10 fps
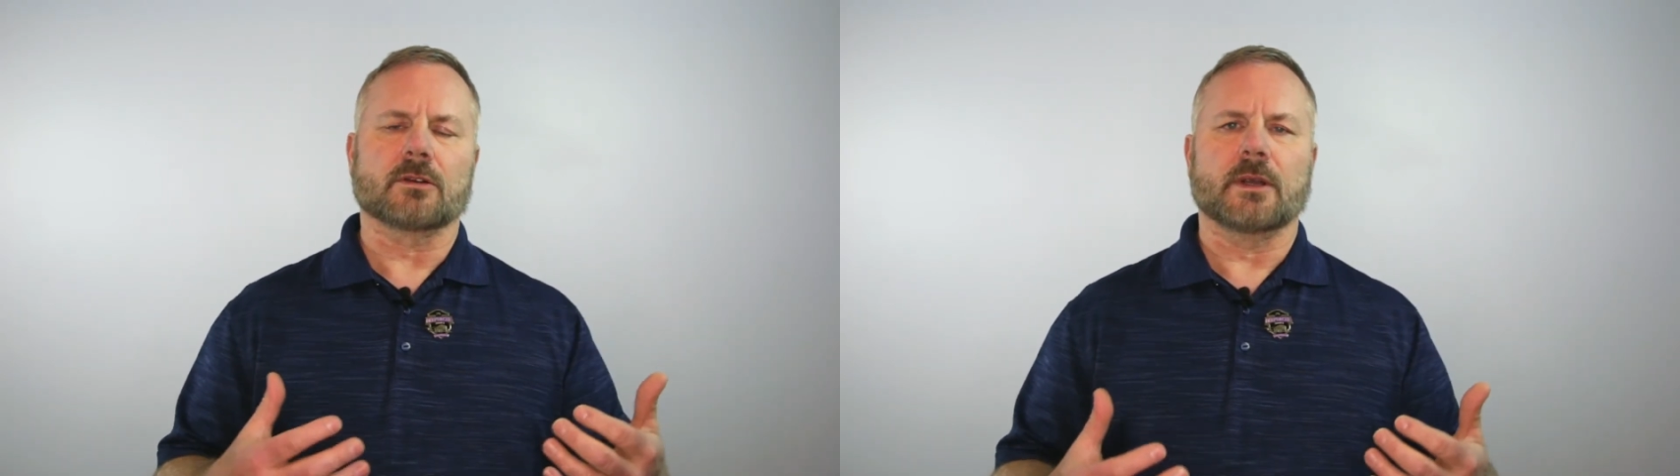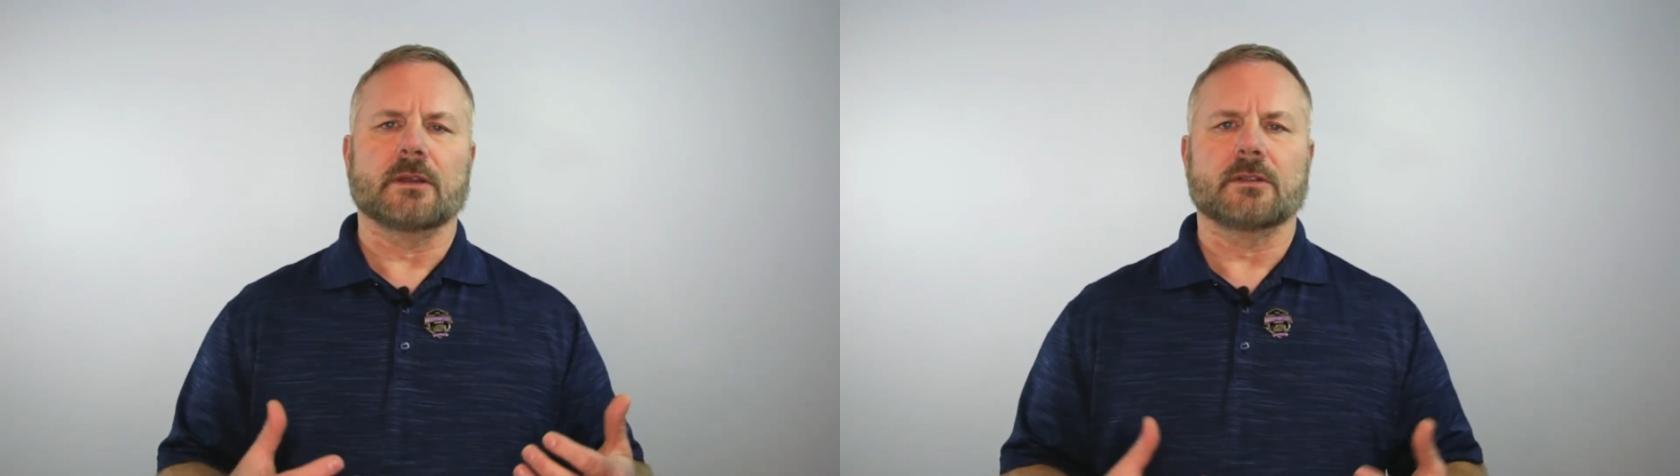
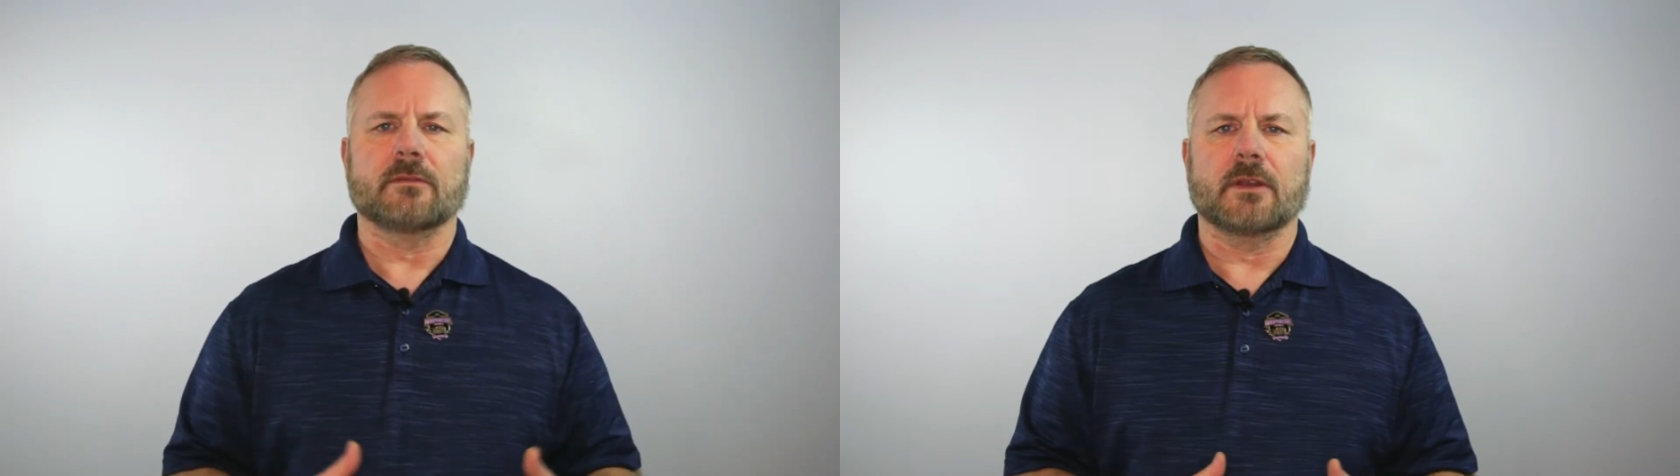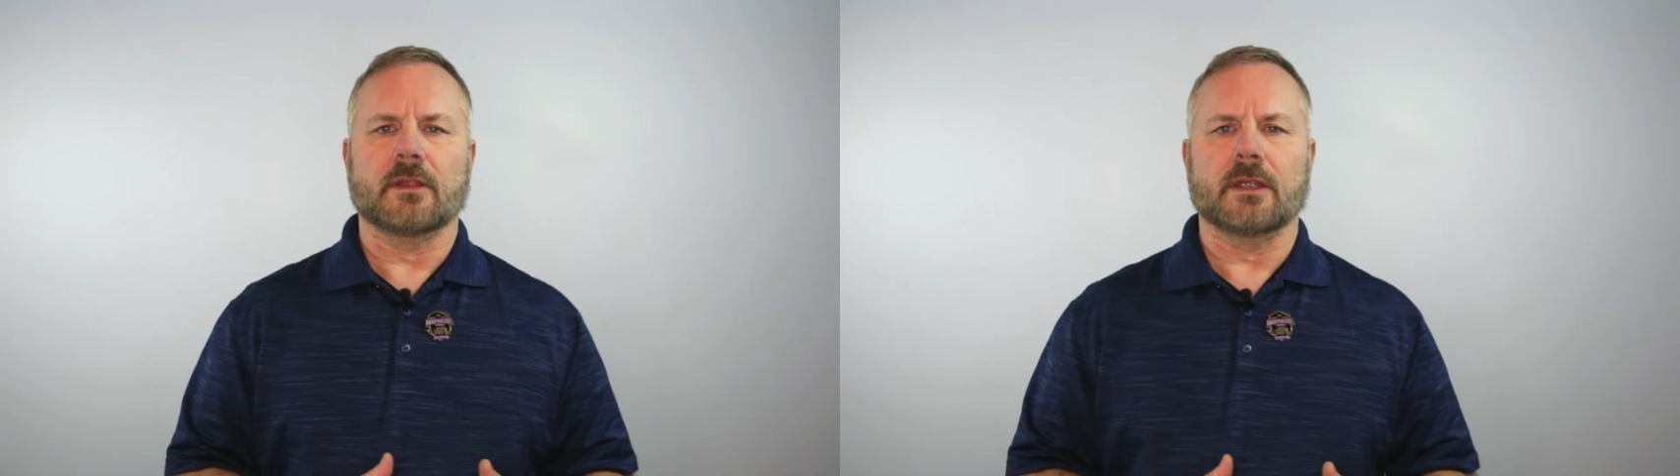
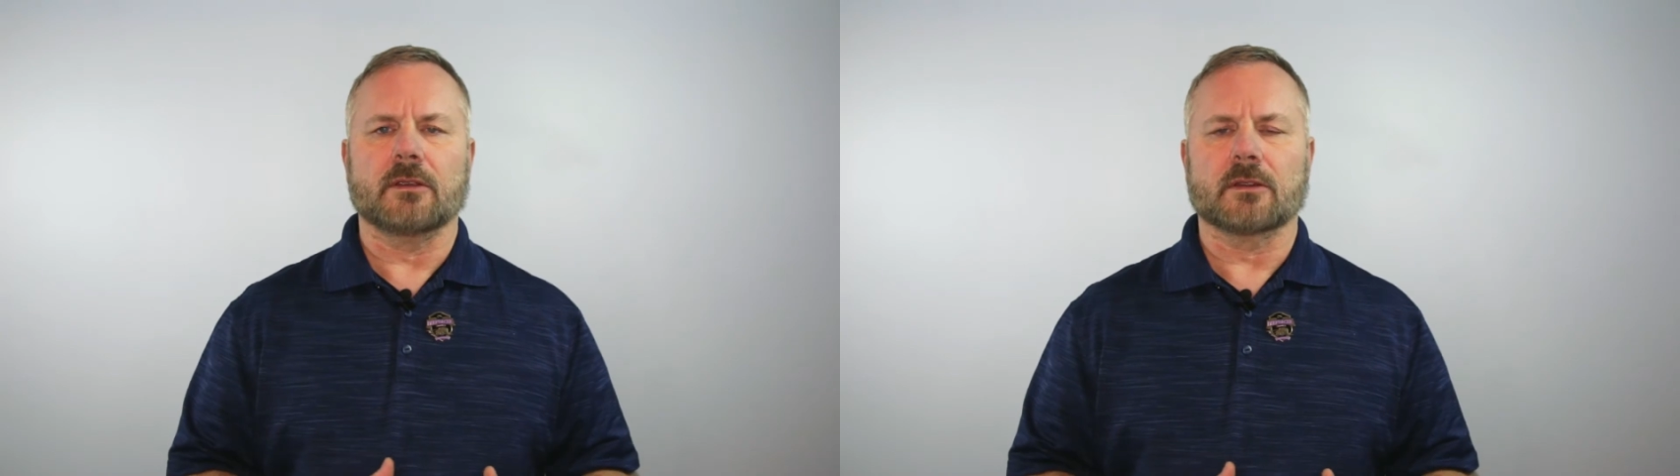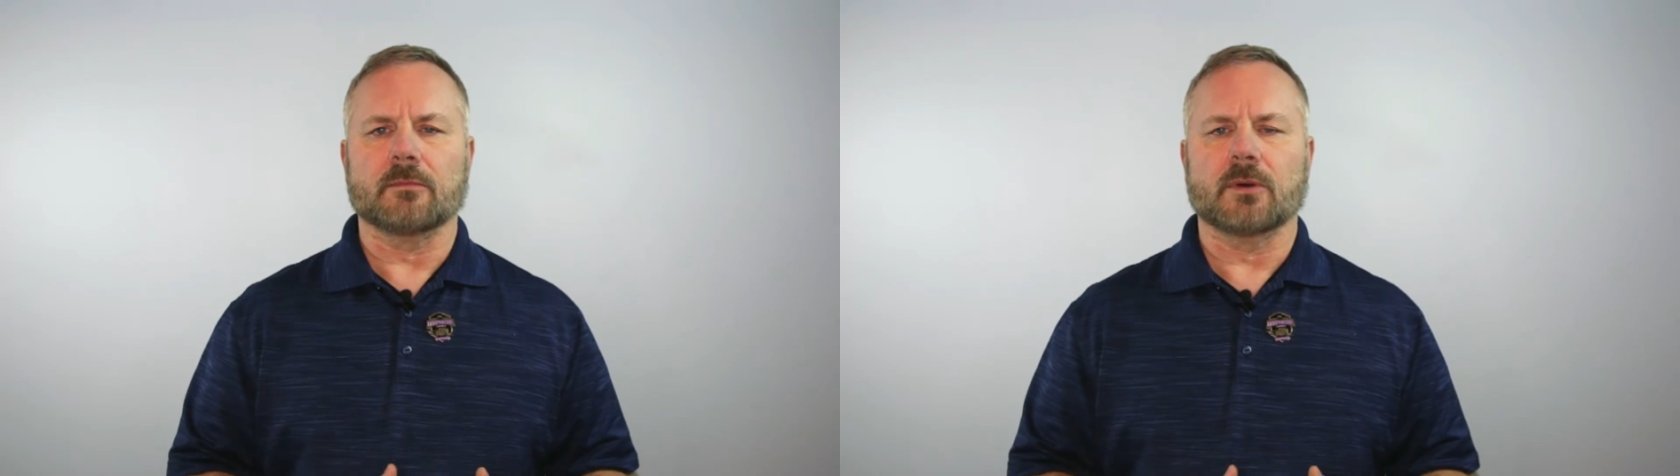creativity that
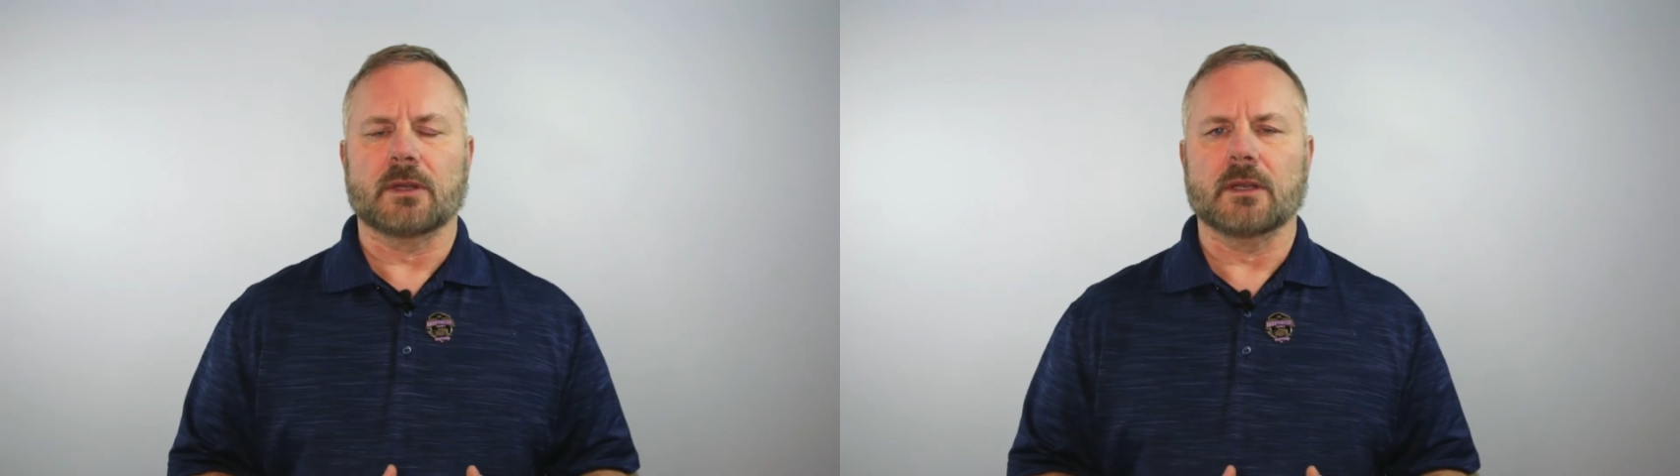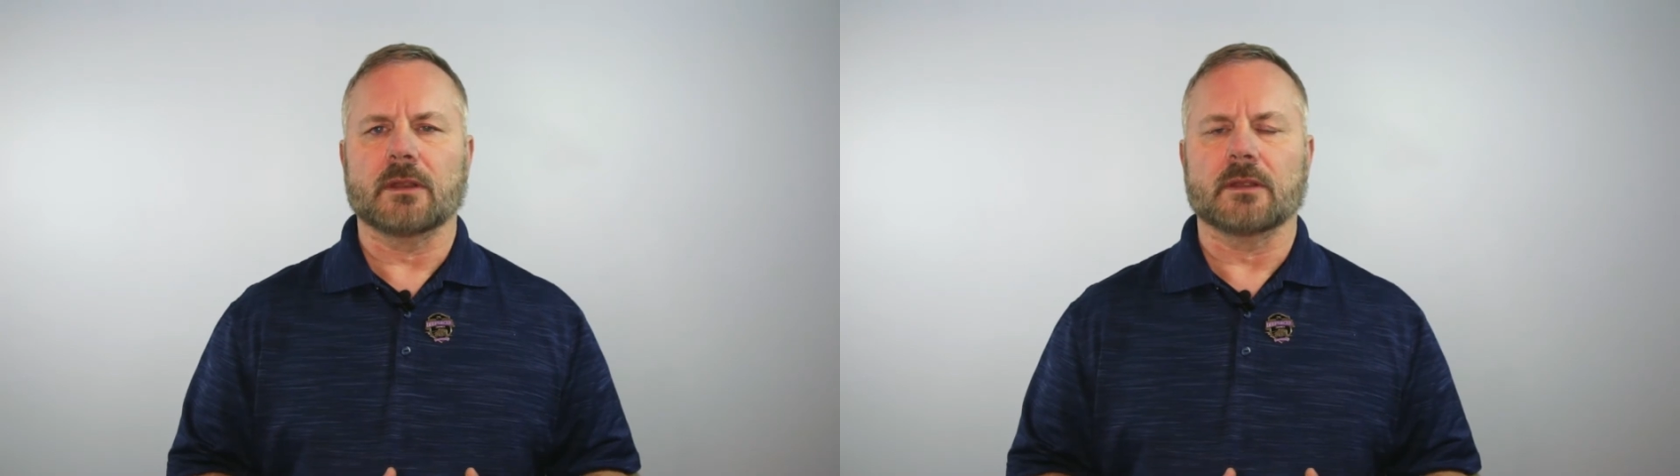you can put
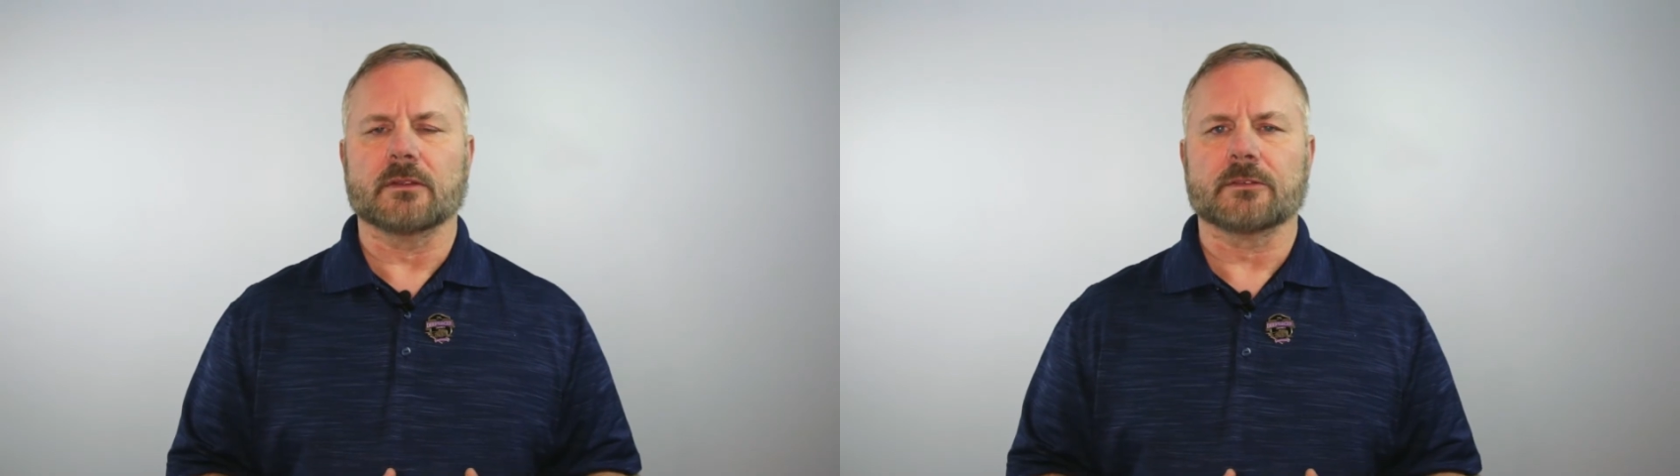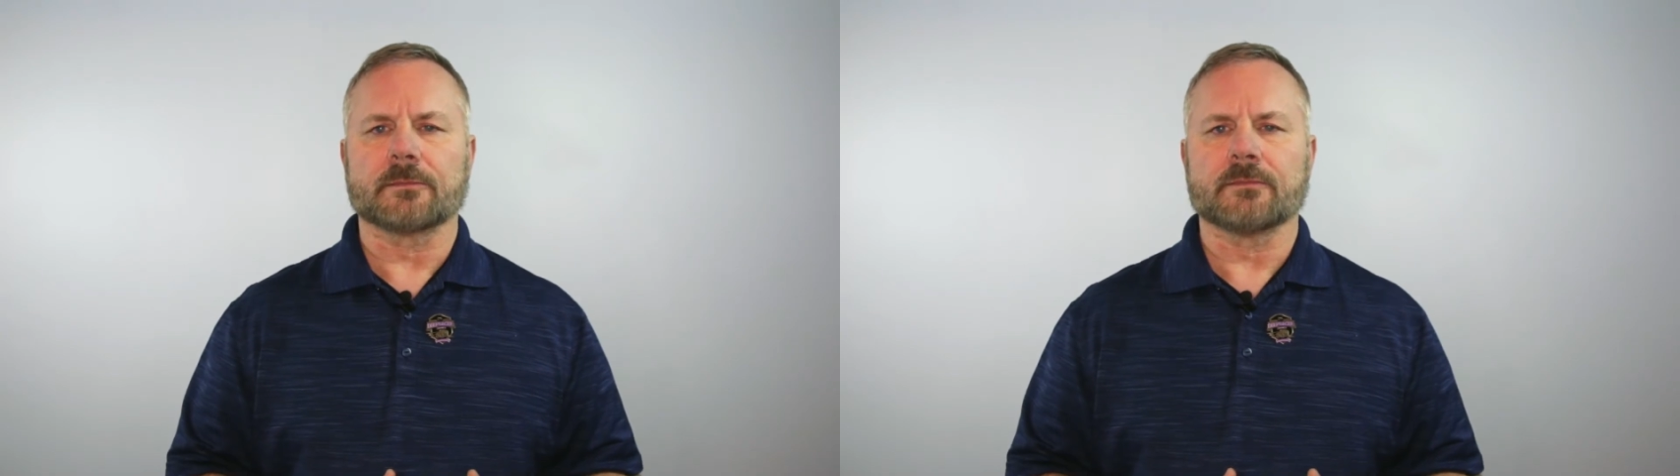into
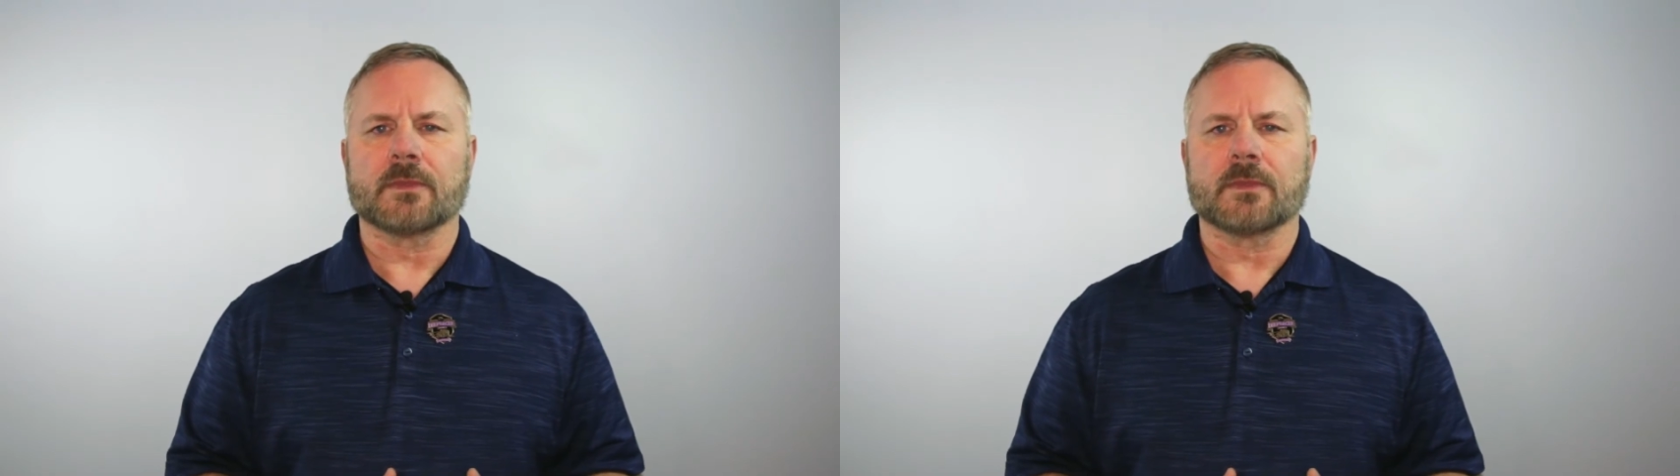this.